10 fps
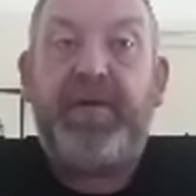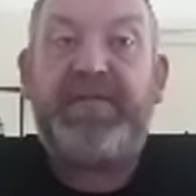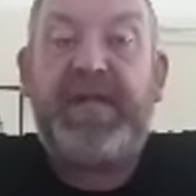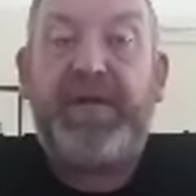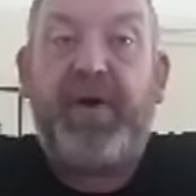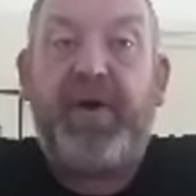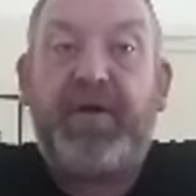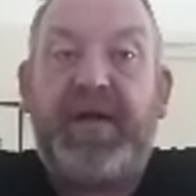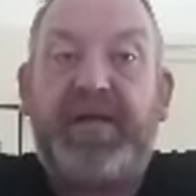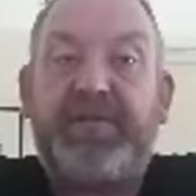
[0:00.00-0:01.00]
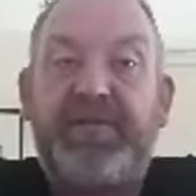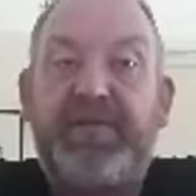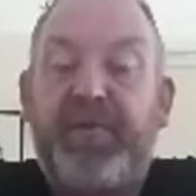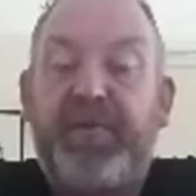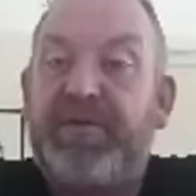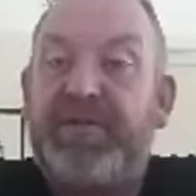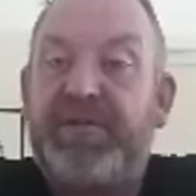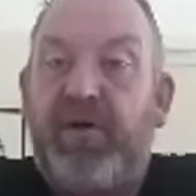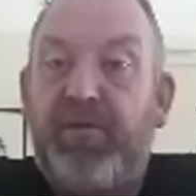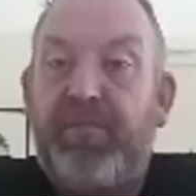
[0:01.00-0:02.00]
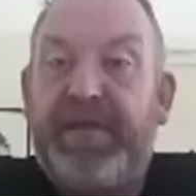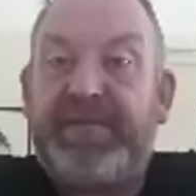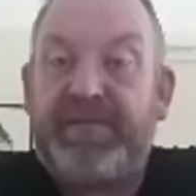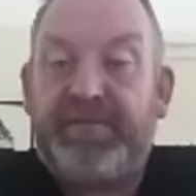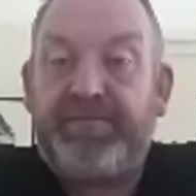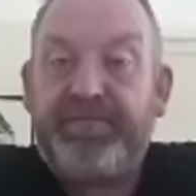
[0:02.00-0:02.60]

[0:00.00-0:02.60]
state broadcaster to push its own message.